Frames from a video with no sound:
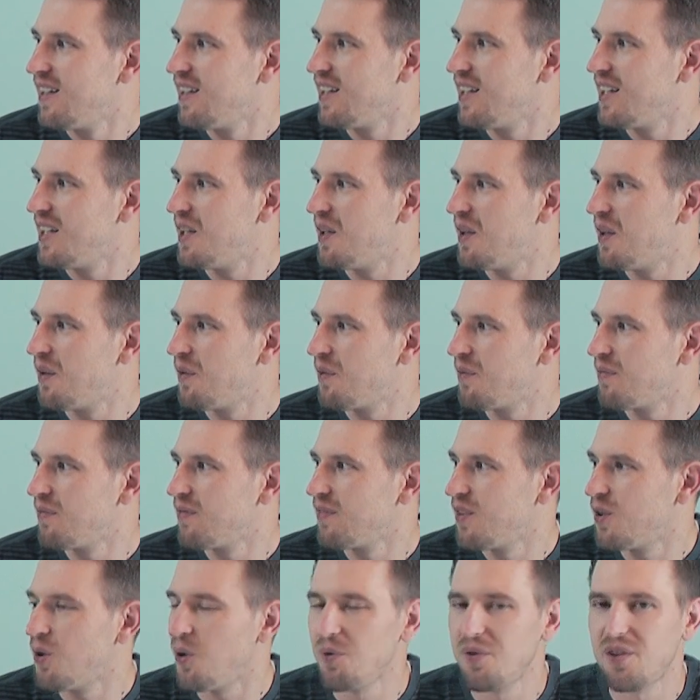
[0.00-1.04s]

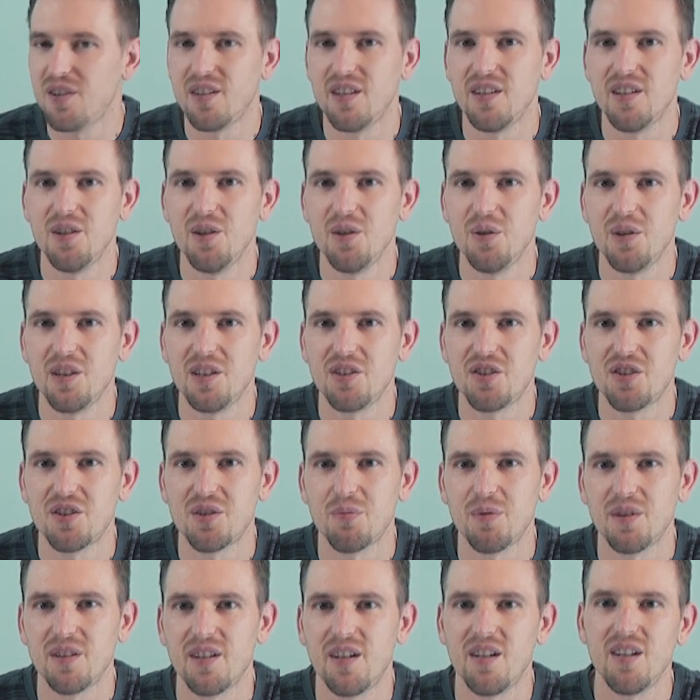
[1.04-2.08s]
Cult of the Newish
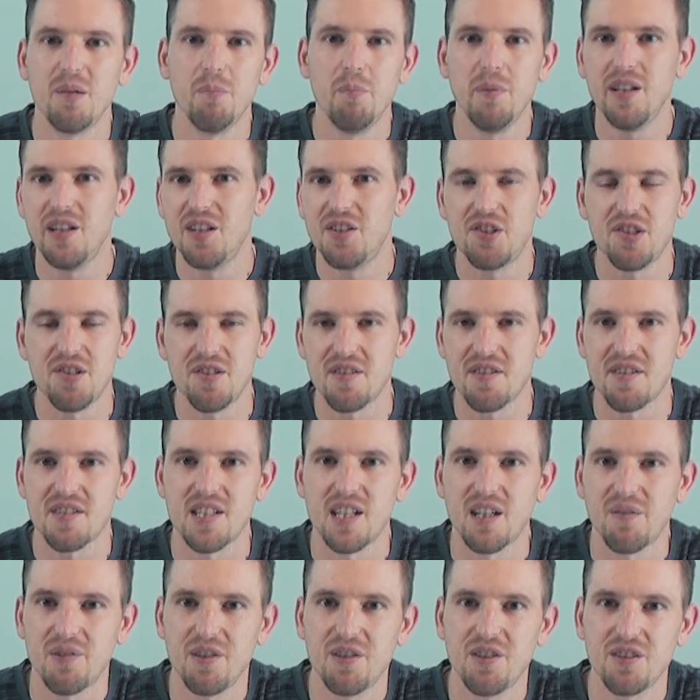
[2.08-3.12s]
with all the miniatures and
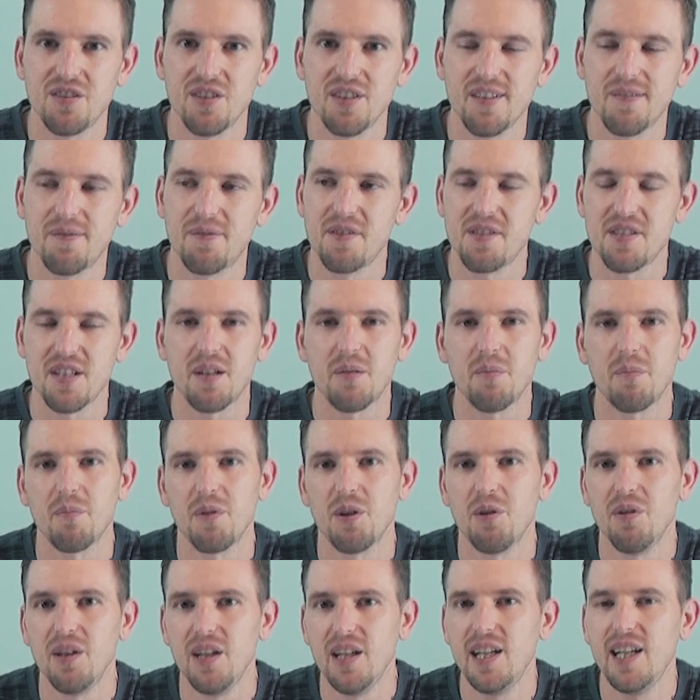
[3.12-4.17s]
stuff. You're just looking for something
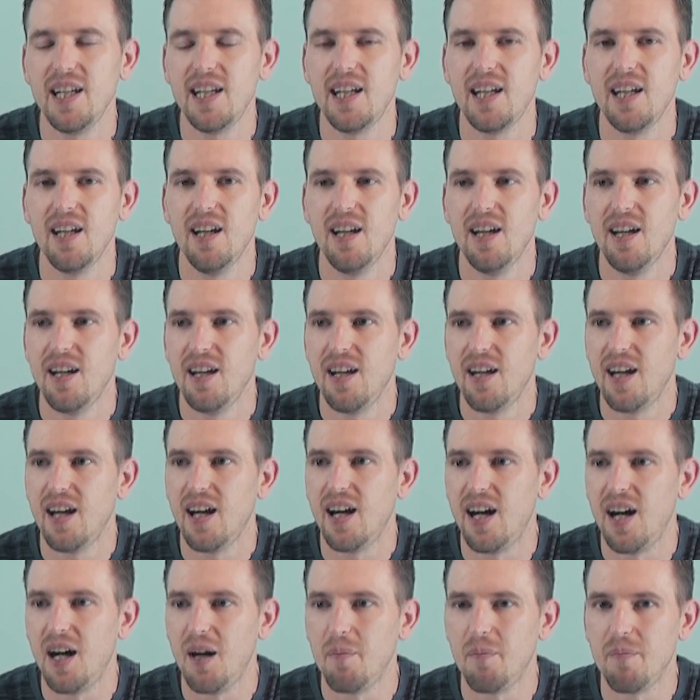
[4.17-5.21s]
unique
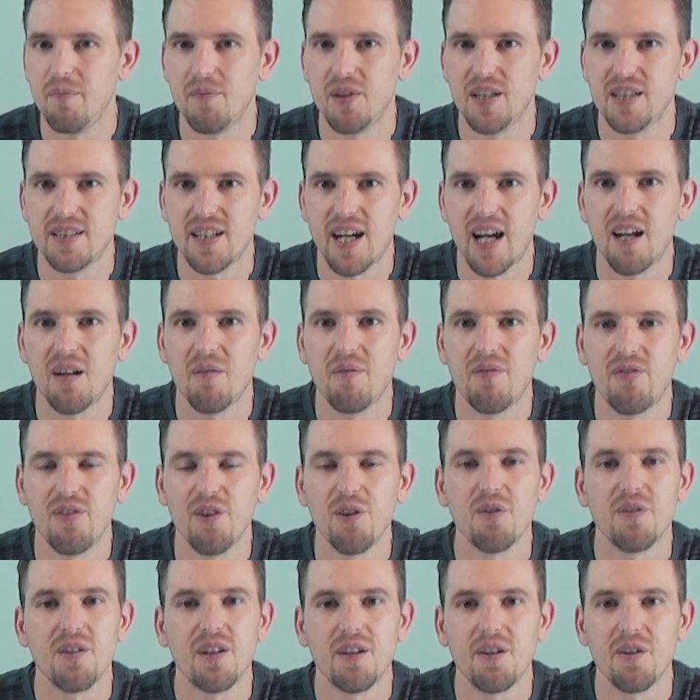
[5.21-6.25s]
that's kind of
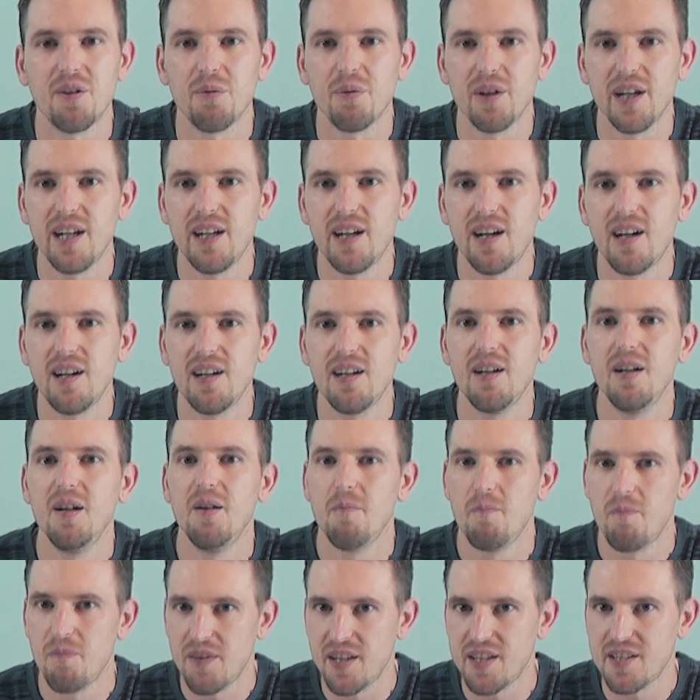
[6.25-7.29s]
floating under the radar. So
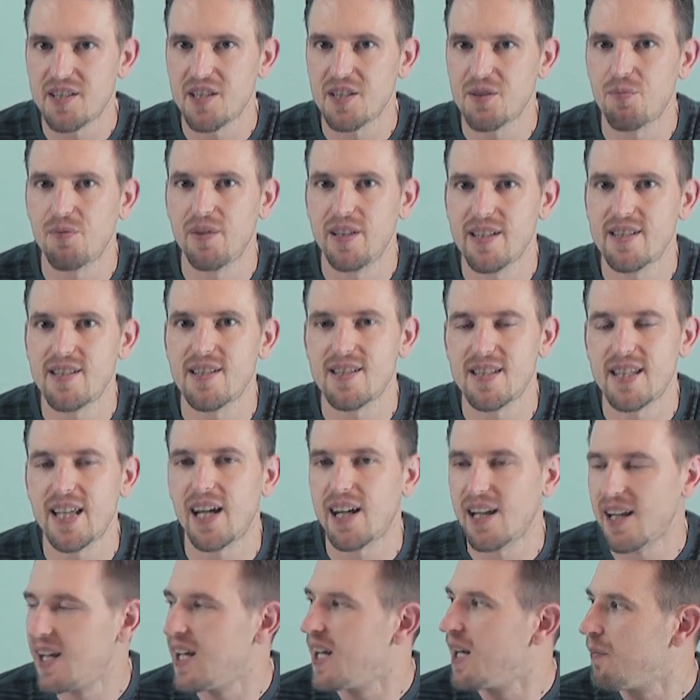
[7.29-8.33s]
this is
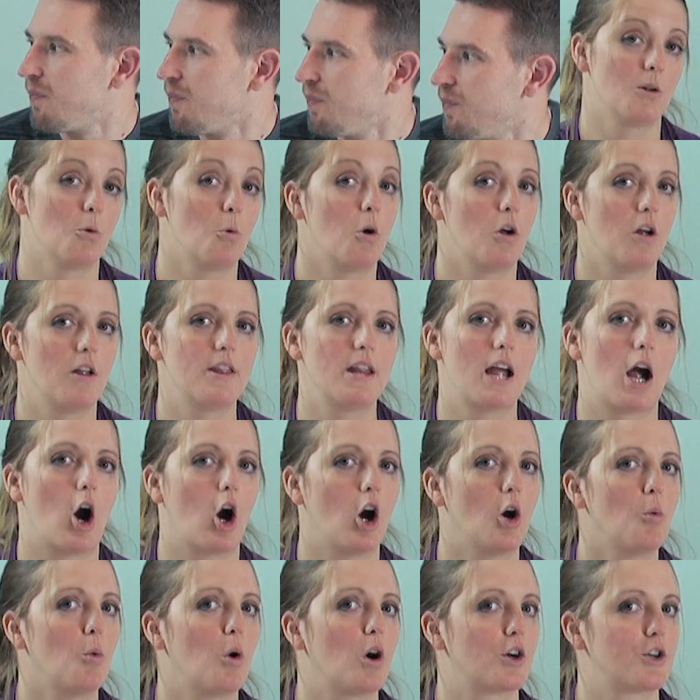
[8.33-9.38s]
that game. Well, and the
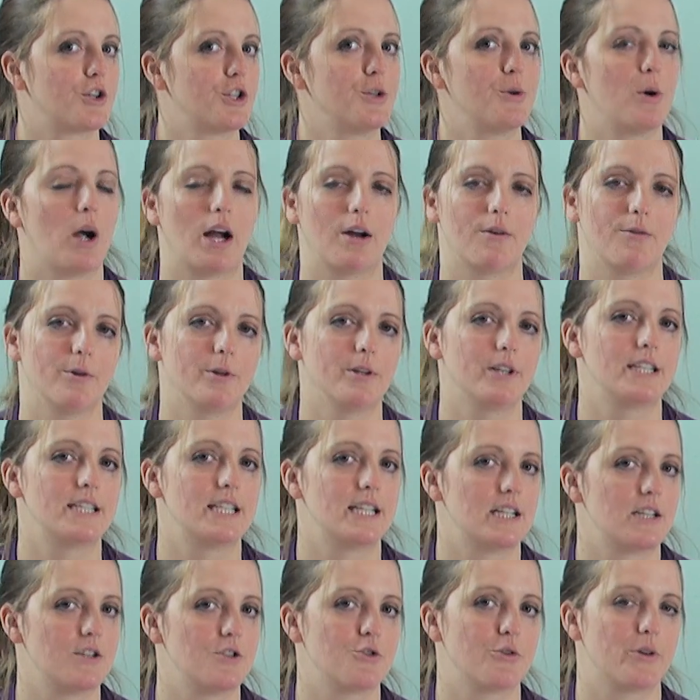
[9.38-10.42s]
artwork too. I really
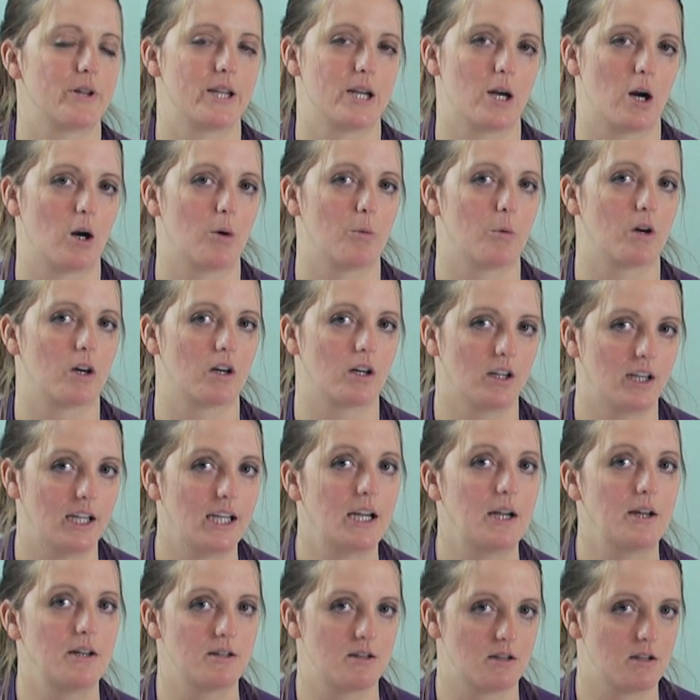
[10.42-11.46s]
did enjoy the artwork.
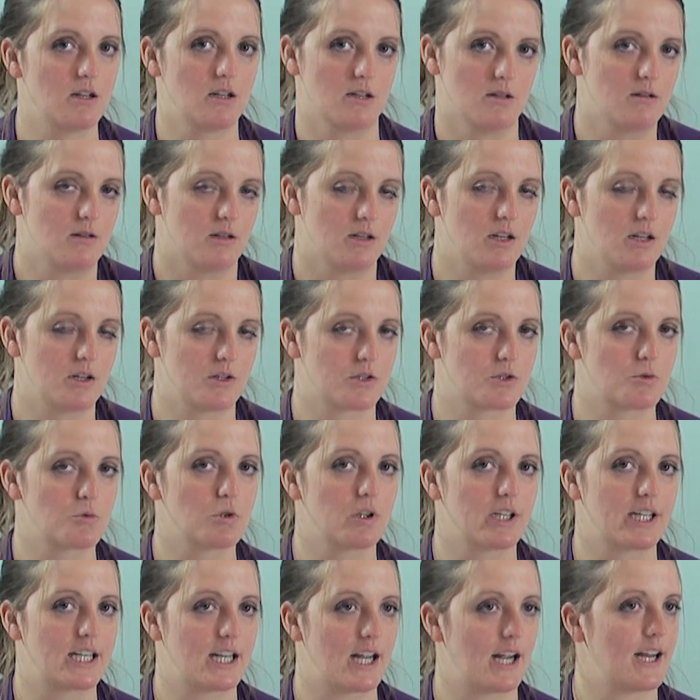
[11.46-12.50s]
It was
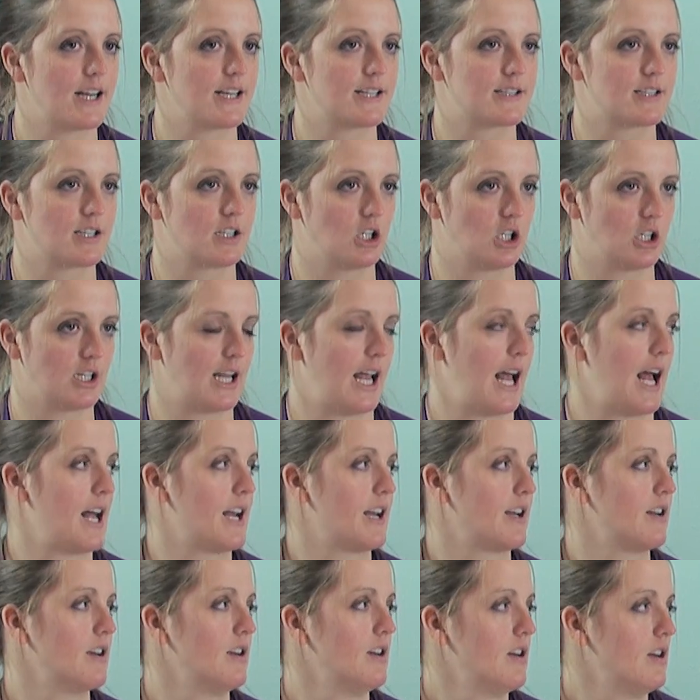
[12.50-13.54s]
really nice to look
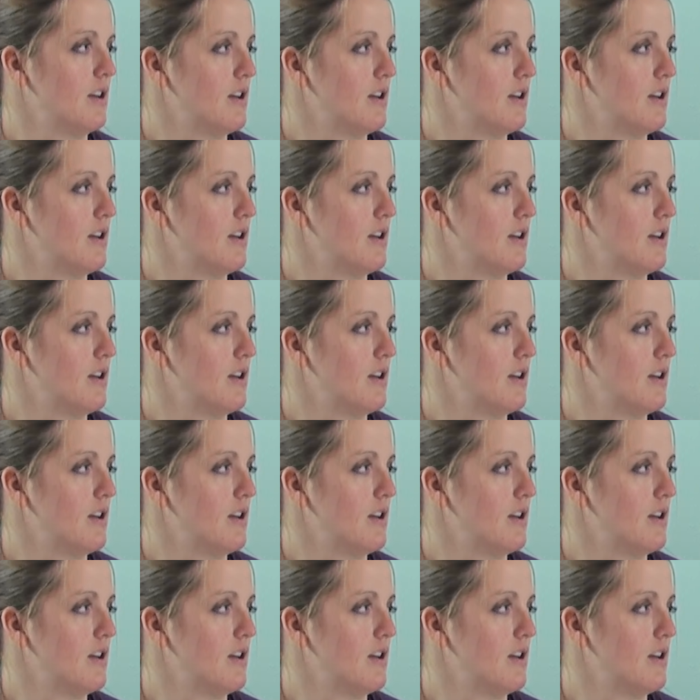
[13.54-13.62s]
at.